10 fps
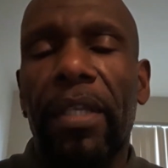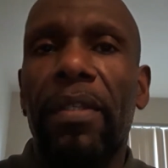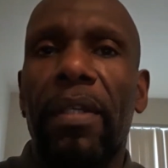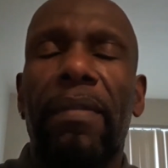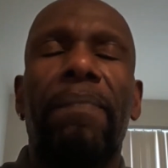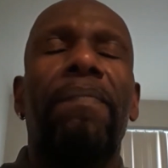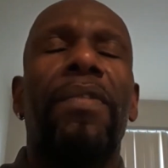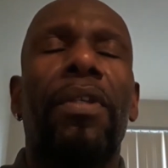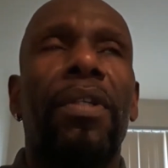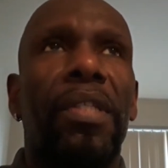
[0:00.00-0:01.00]

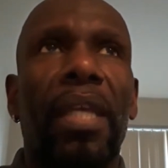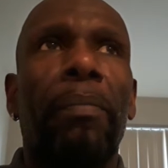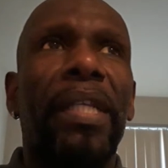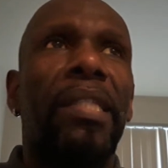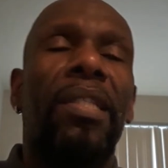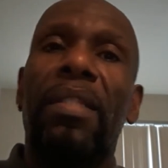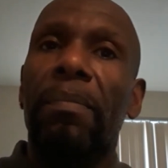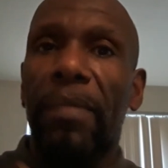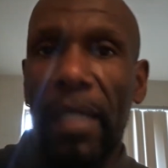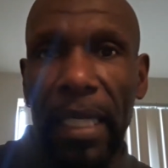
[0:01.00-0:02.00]
you've got the subway
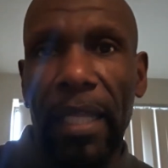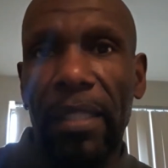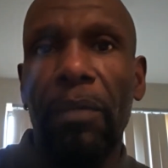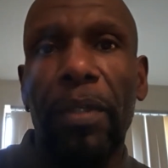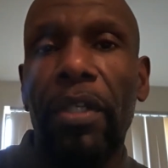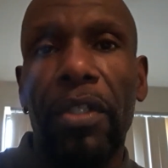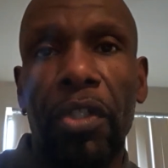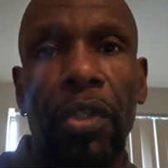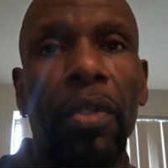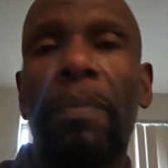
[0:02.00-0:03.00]
system. In London, we've got the
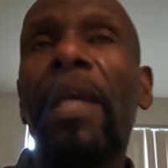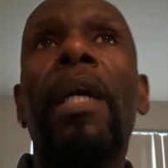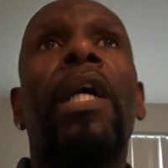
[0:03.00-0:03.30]
tube.